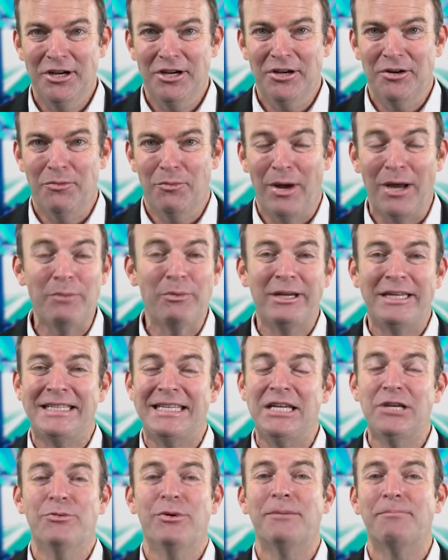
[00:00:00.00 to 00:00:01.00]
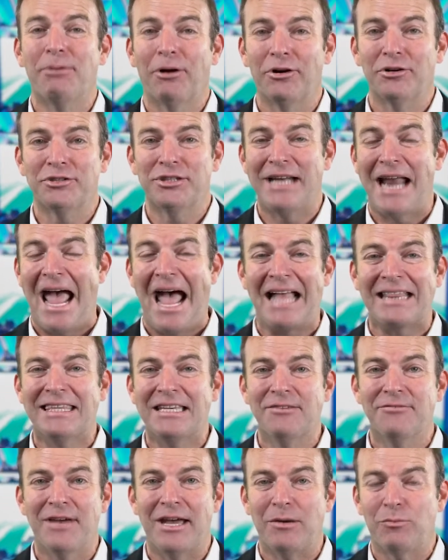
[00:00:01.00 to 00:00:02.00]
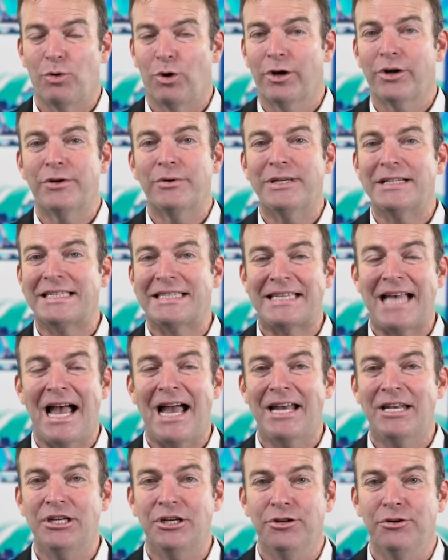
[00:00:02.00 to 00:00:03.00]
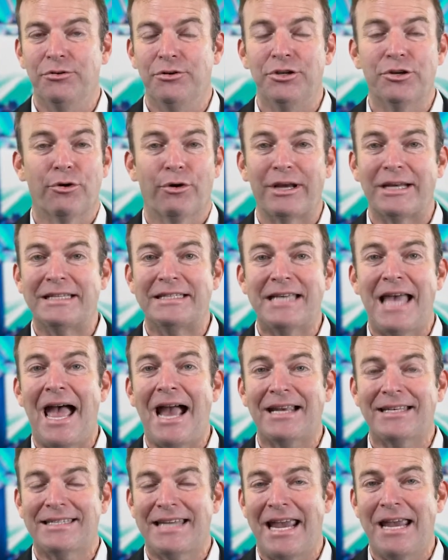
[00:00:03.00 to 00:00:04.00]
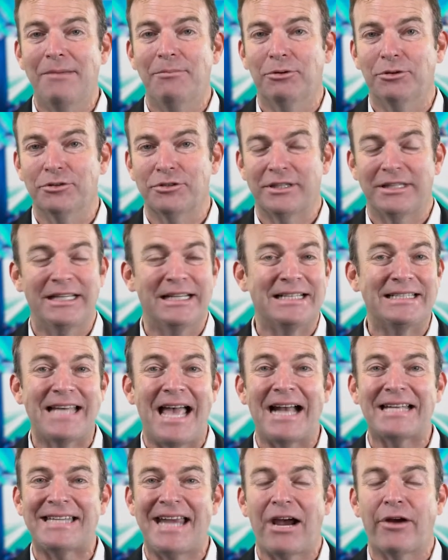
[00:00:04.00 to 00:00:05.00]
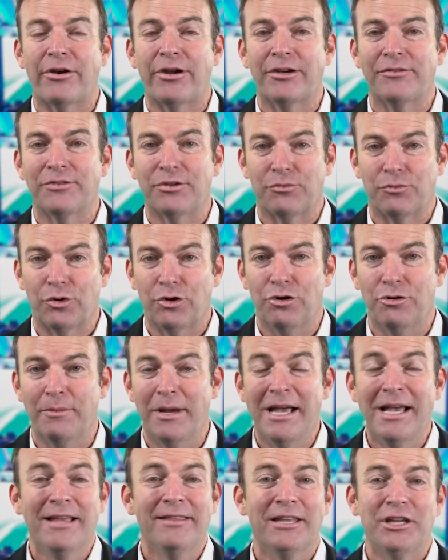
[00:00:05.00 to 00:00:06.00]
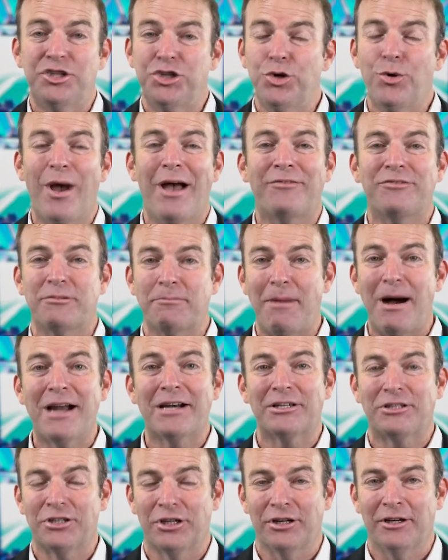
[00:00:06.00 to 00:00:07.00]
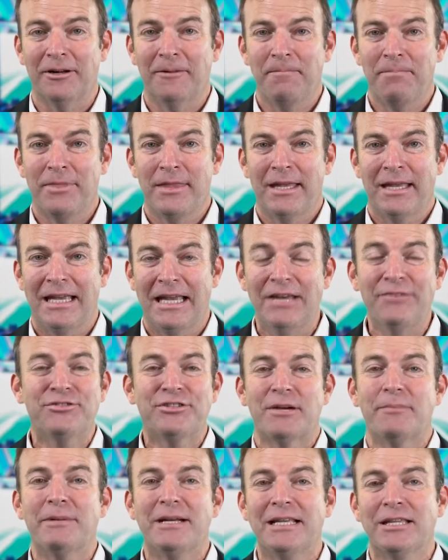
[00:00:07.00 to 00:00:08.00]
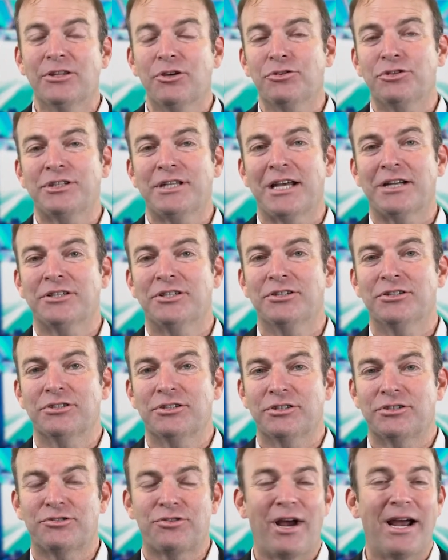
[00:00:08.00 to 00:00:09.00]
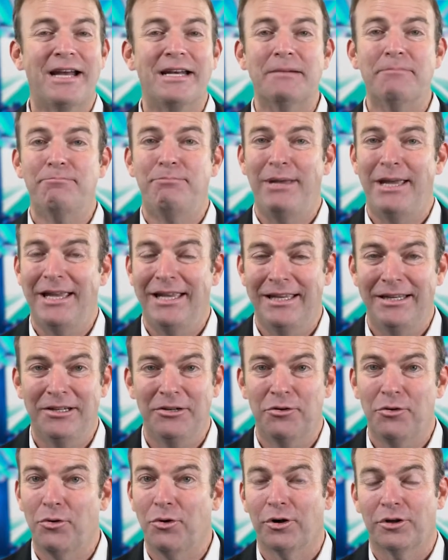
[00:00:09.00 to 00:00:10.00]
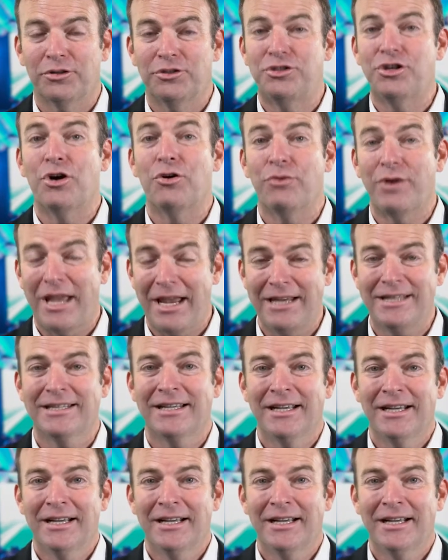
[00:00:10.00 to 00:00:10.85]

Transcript: When we see you in person at the event, we're going to assign you your exact tables in the exact area of the room that you have to monitor. If somebody in those sections is trying to bid or donate,